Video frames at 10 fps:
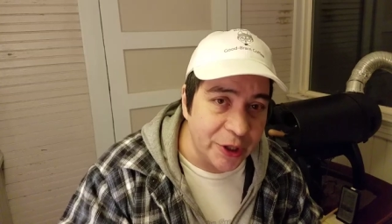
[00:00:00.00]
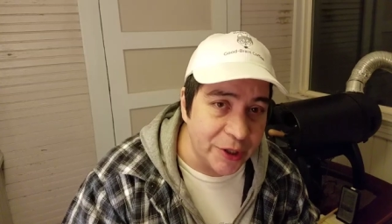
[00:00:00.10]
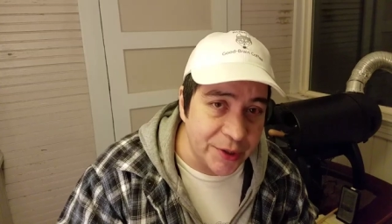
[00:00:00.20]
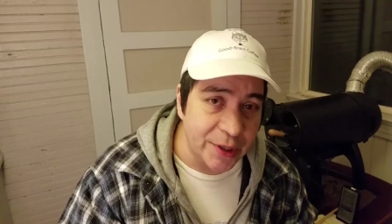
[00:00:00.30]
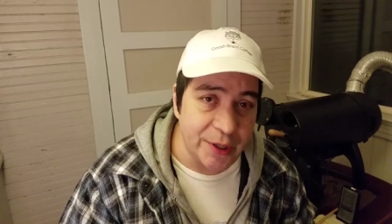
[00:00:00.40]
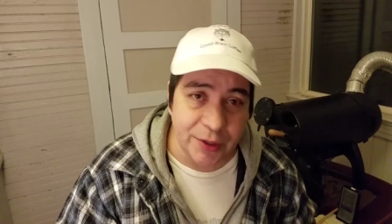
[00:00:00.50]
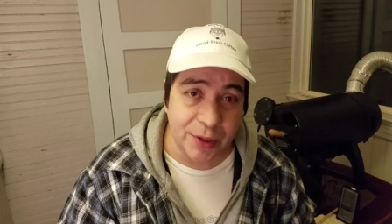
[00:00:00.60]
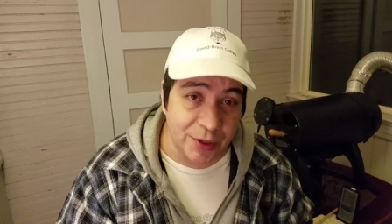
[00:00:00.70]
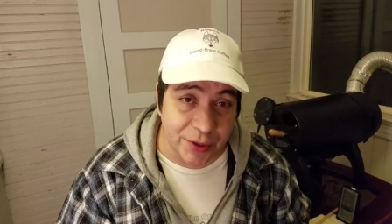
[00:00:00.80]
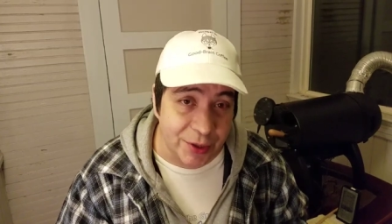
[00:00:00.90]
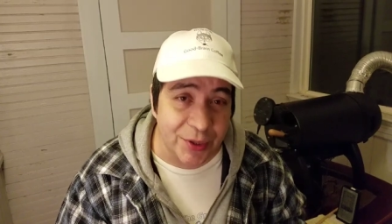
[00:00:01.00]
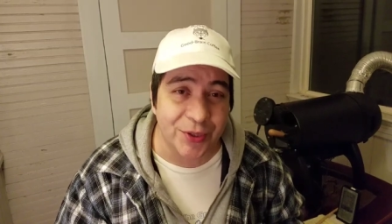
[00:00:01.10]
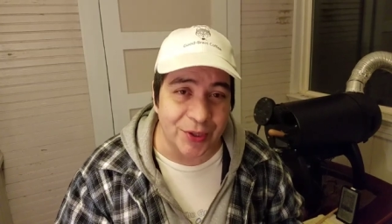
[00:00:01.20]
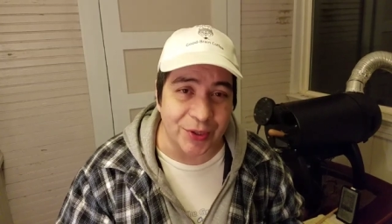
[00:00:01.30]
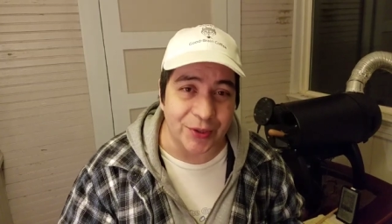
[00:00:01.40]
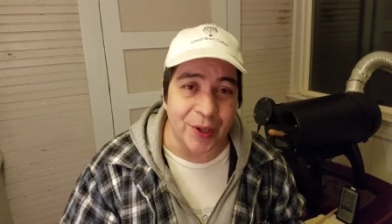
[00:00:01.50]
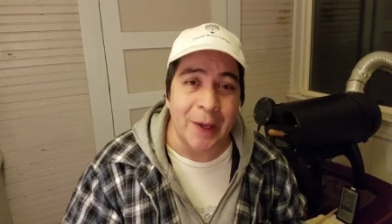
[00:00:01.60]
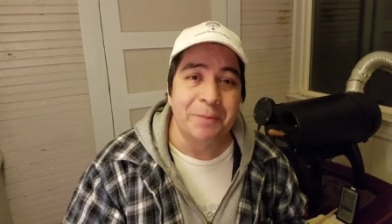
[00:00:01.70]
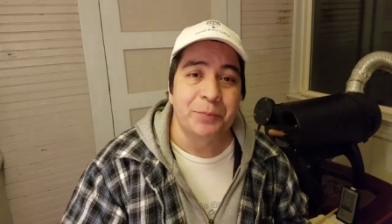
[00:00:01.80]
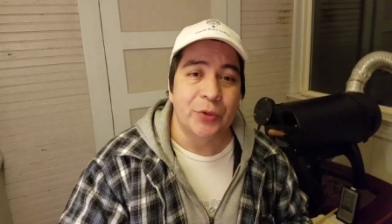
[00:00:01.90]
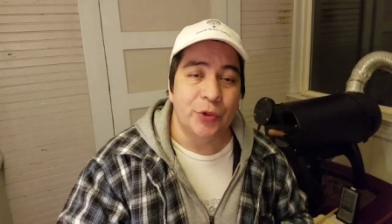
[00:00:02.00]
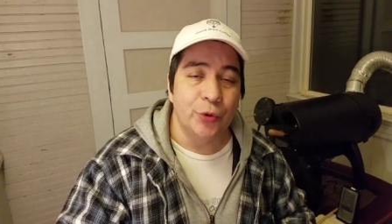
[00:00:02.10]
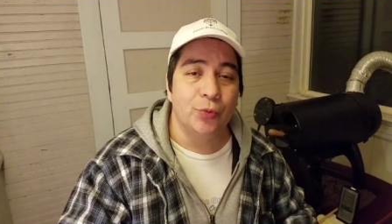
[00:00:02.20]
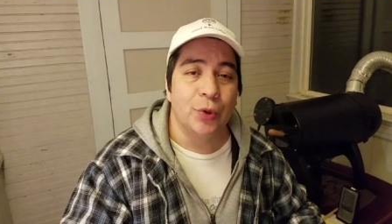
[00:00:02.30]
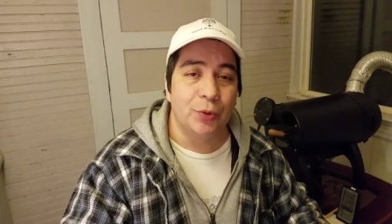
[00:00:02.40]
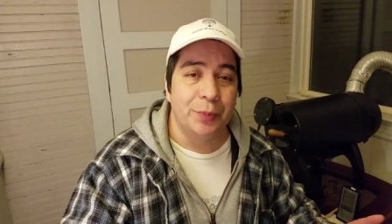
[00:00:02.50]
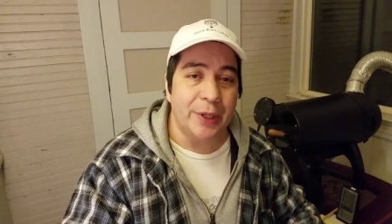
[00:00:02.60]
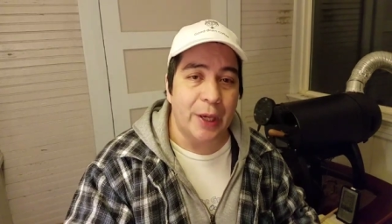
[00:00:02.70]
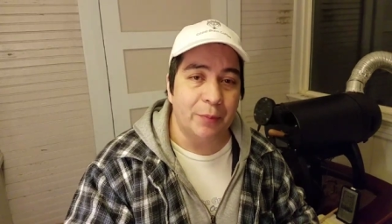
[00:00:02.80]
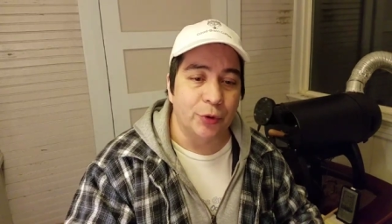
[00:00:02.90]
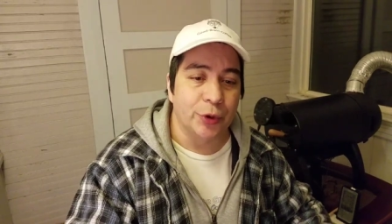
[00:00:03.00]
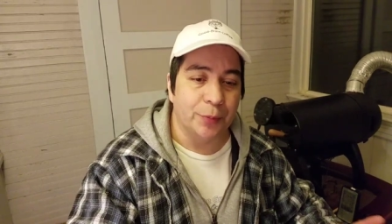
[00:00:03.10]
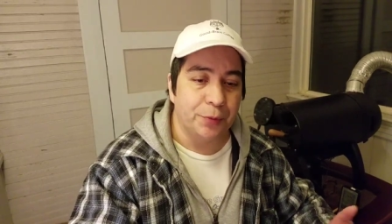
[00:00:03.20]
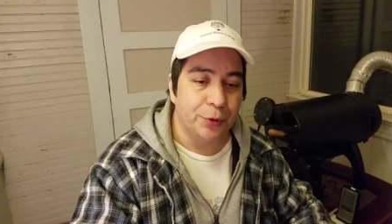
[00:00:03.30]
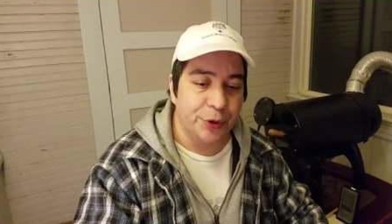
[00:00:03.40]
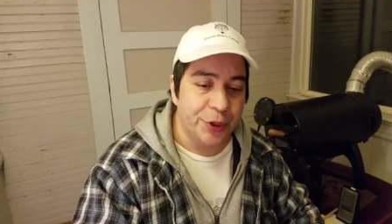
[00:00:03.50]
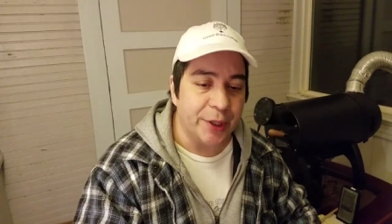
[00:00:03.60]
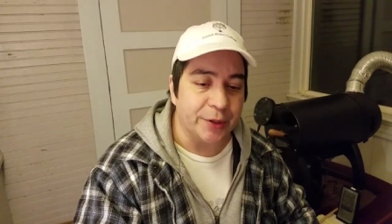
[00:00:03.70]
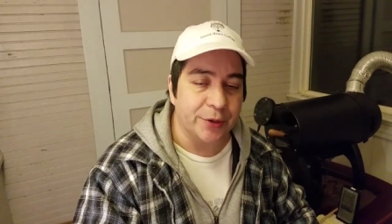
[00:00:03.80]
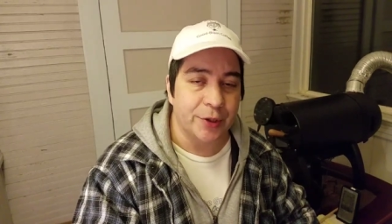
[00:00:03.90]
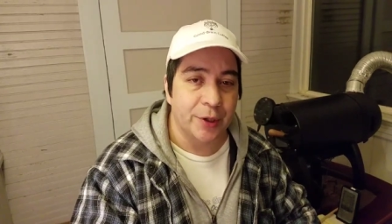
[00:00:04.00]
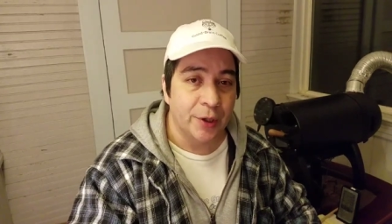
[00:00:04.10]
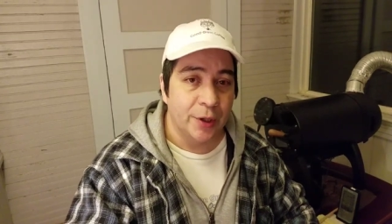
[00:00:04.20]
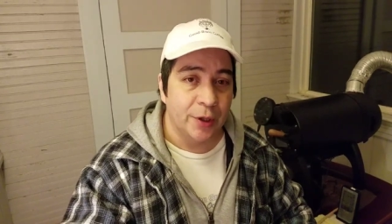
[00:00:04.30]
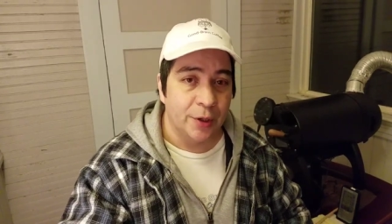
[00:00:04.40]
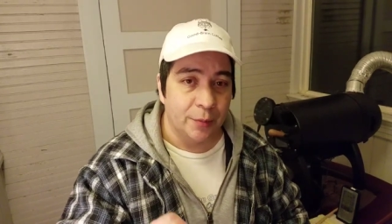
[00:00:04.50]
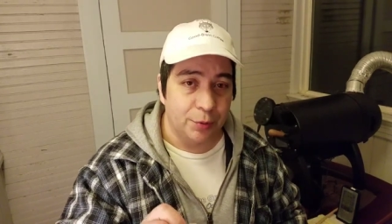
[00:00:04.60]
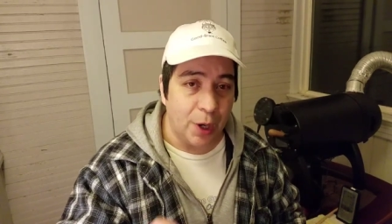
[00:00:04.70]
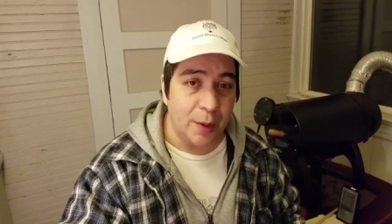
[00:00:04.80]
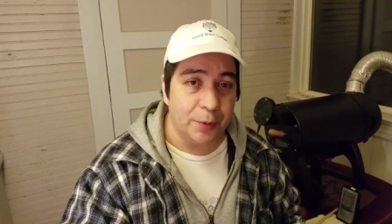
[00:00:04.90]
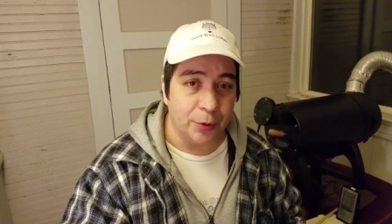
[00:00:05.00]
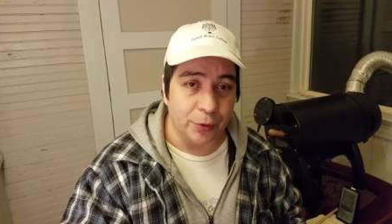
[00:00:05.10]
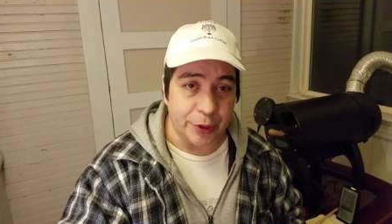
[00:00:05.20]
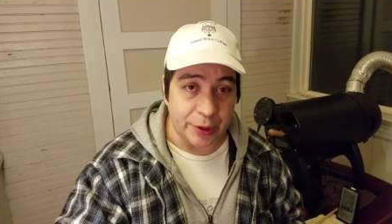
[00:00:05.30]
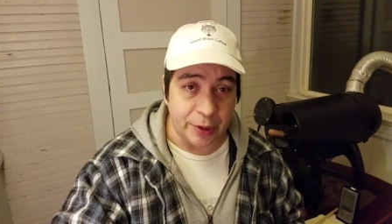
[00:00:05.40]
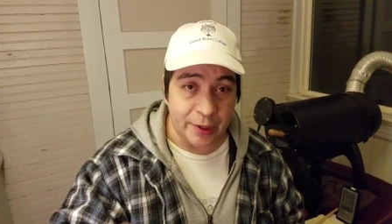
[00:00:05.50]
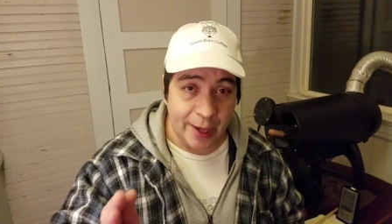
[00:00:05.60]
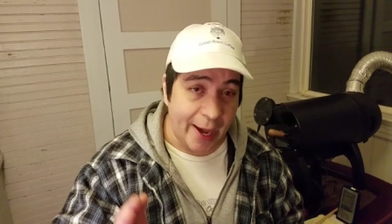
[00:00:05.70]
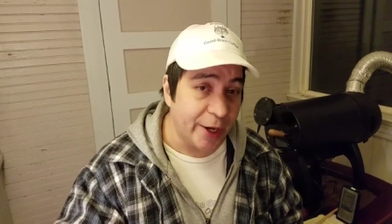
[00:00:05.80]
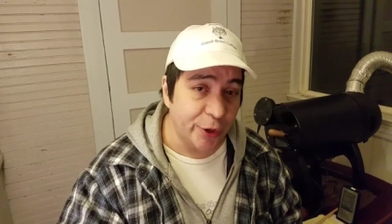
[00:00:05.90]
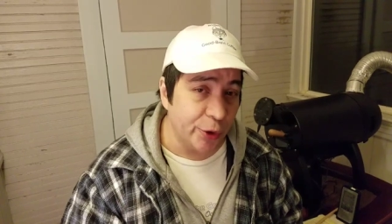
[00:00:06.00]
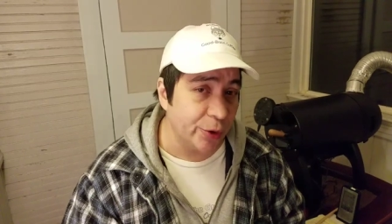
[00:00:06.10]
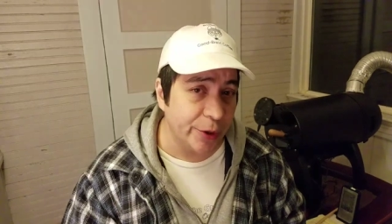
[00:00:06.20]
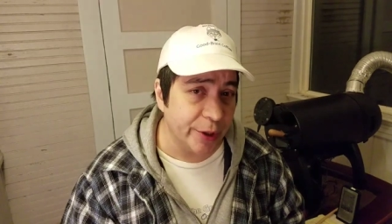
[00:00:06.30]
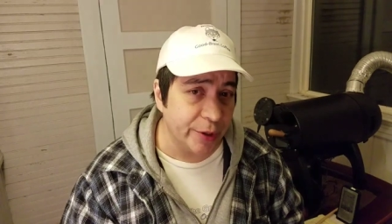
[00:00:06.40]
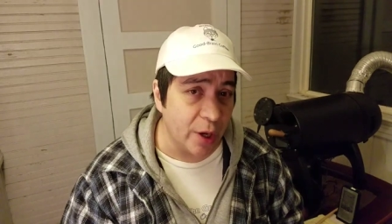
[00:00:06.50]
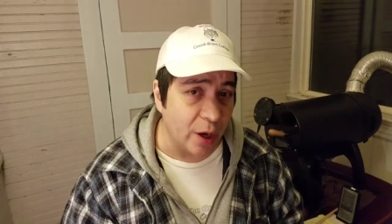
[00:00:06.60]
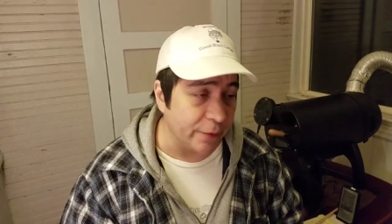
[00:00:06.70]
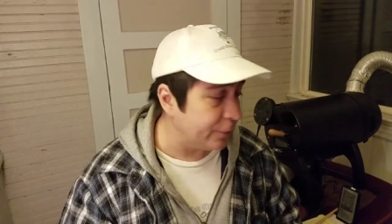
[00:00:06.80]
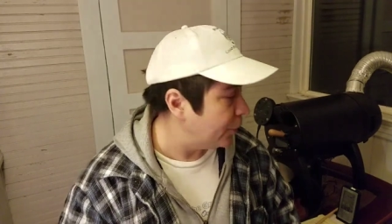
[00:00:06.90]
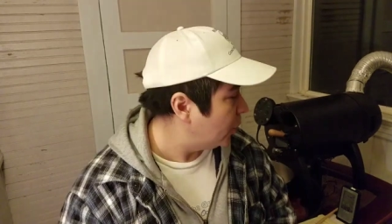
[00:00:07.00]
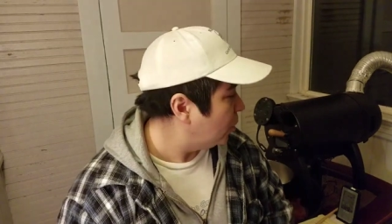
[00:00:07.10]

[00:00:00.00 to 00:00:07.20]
these things consistent, you will be able to predict properly, accurately enough,